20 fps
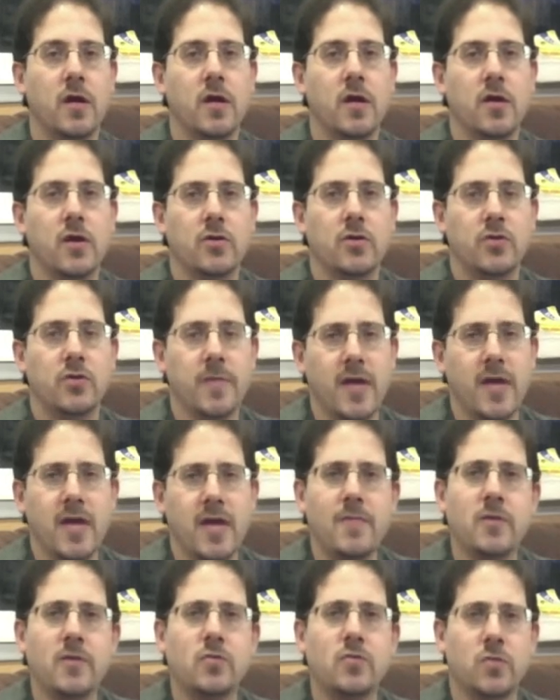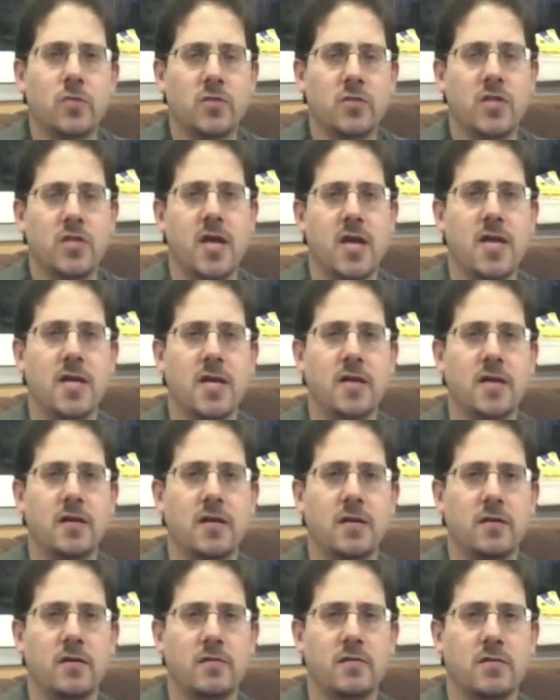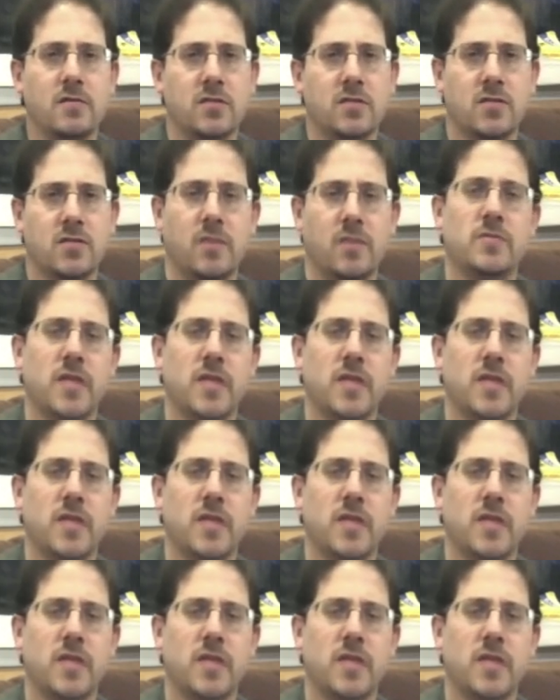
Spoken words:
So I'm aiming towards taking some